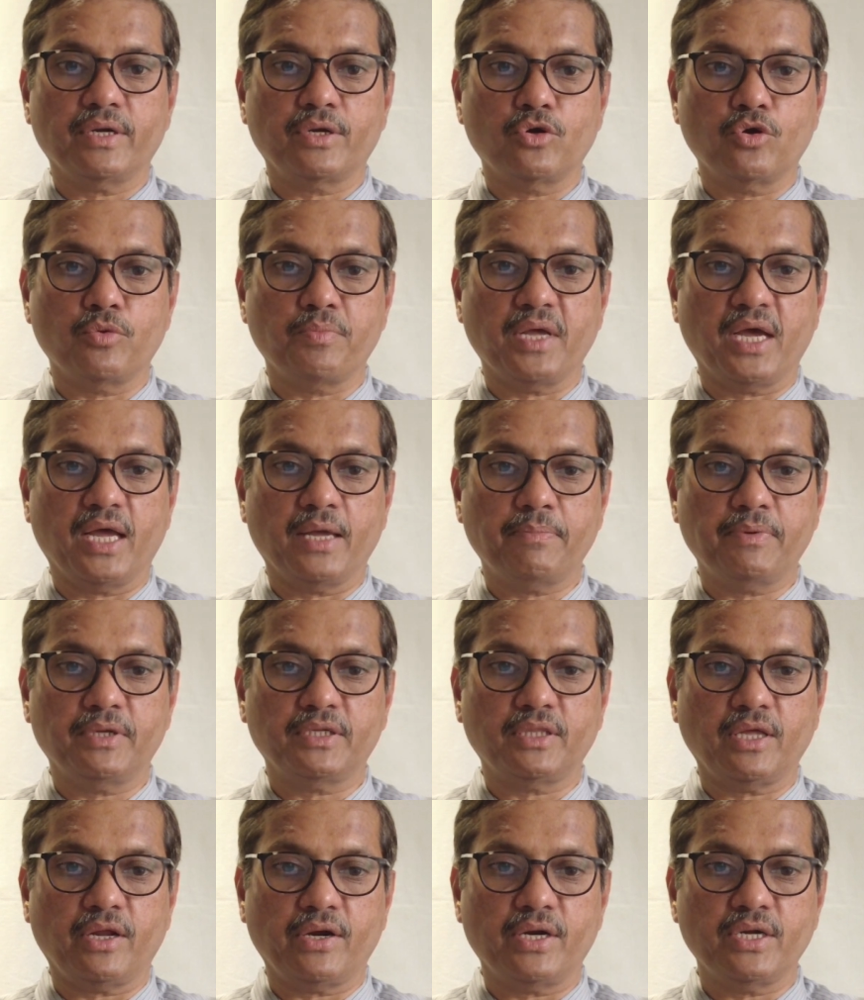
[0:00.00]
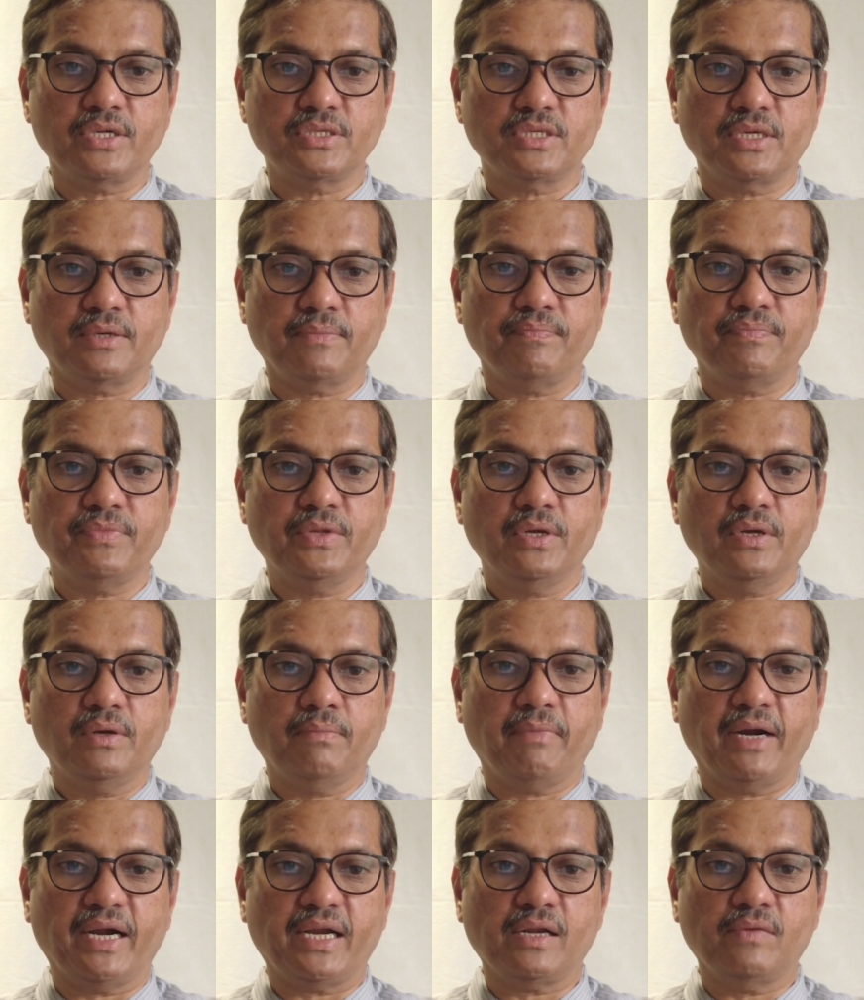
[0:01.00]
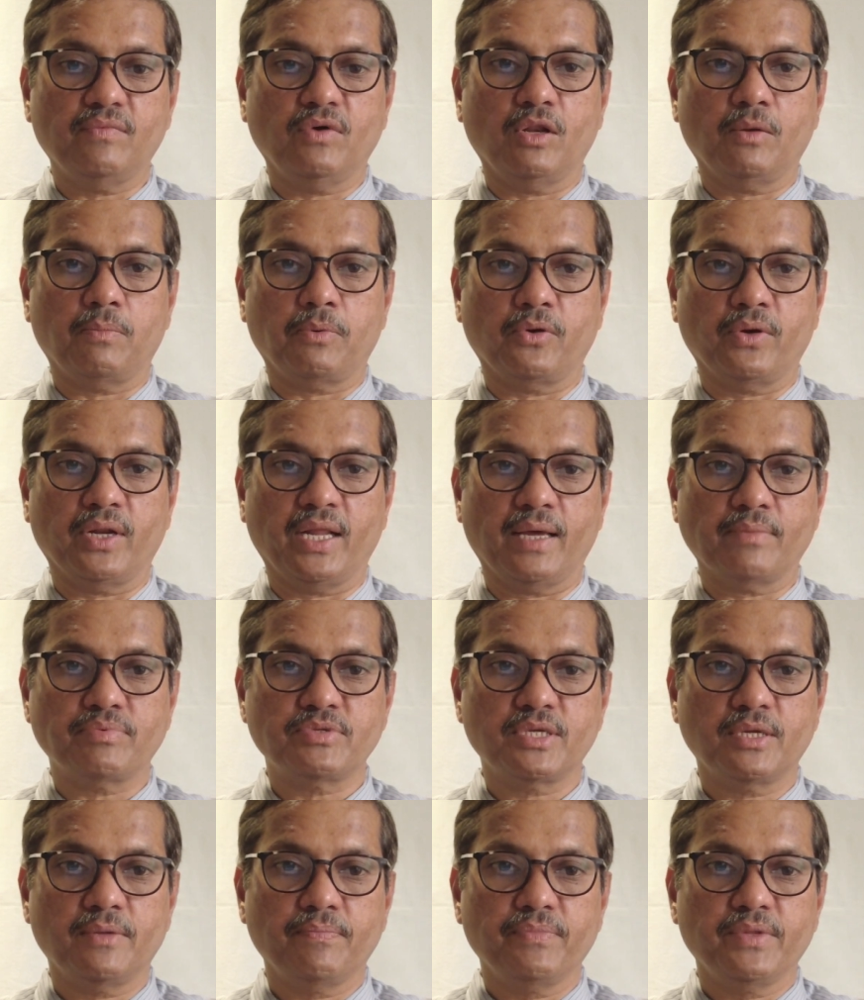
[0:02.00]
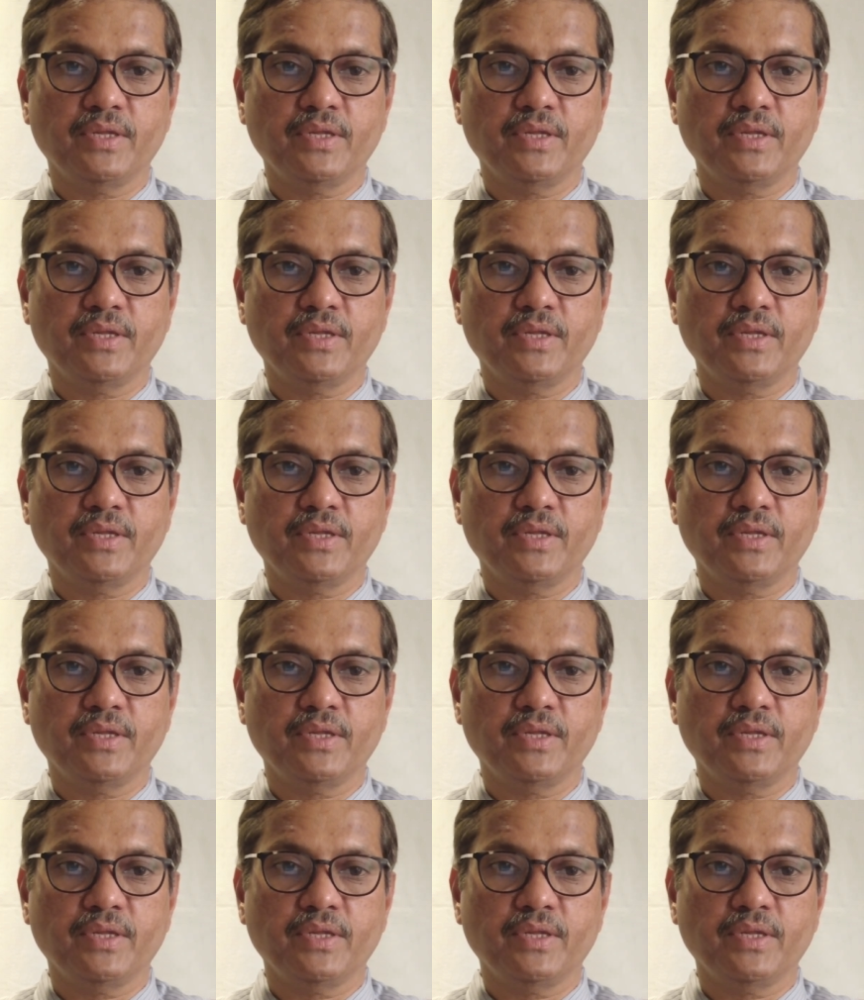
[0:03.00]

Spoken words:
it could be hyperthyroidism, mitral valve prolapse.